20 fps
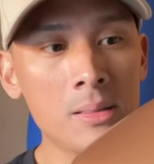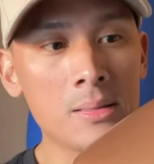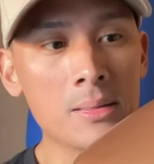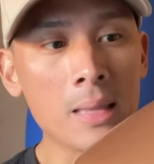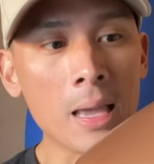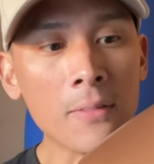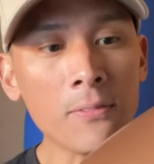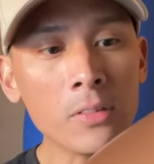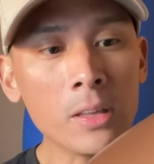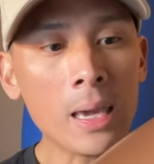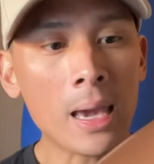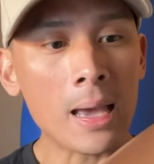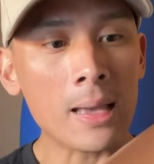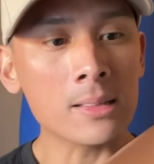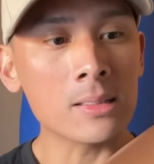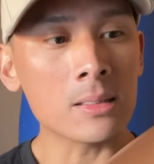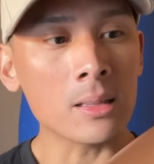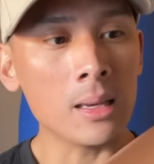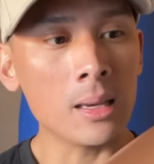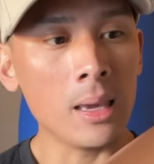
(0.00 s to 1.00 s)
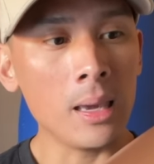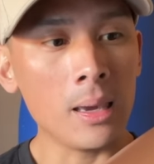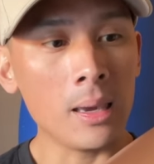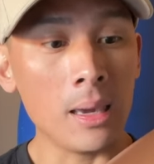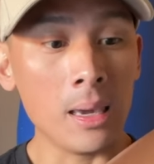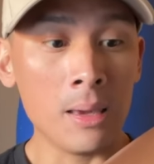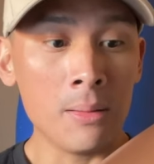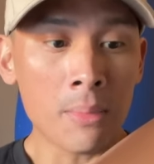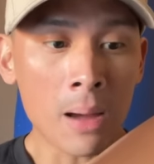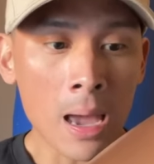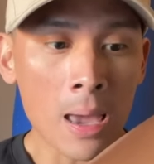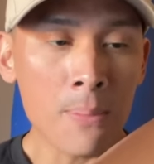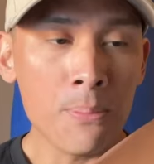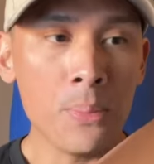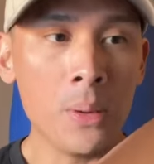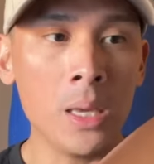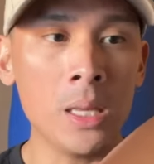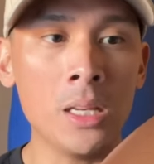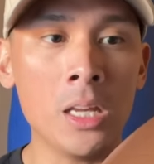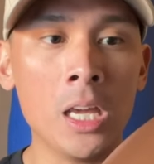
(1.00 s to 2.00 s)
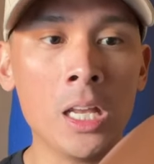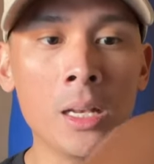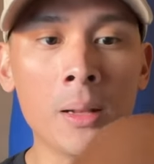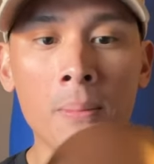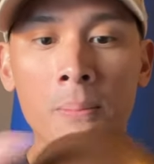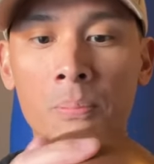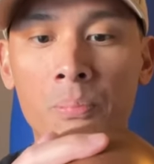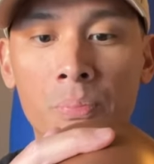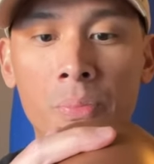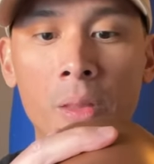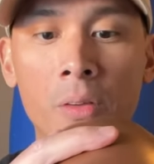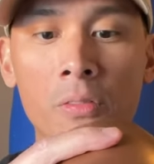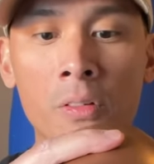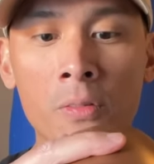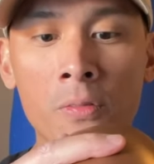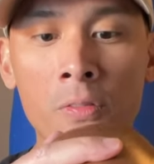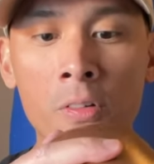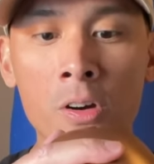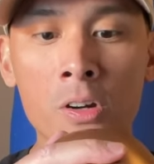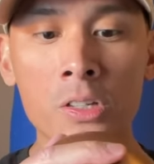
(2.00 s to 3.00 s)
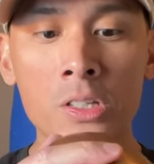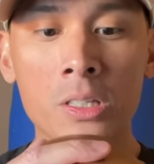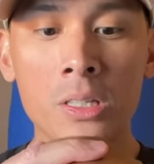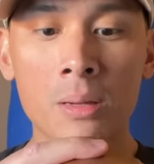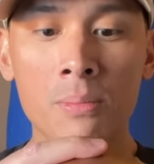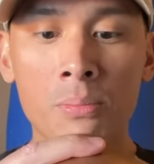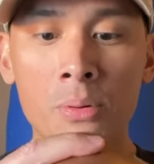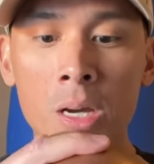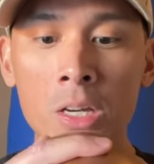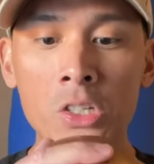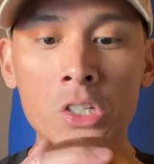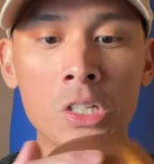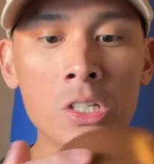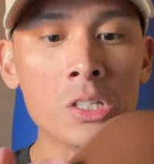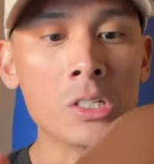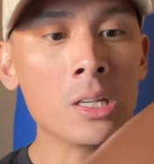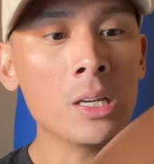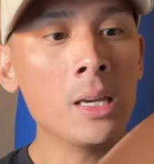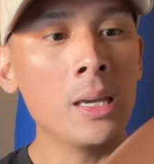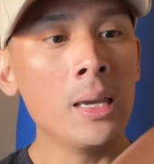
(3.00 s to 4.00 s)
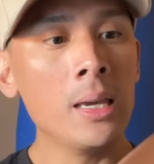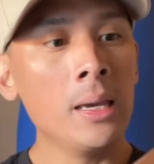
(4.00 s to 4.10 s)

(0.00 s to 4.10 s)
definitely has, in my opinion, from first impressions,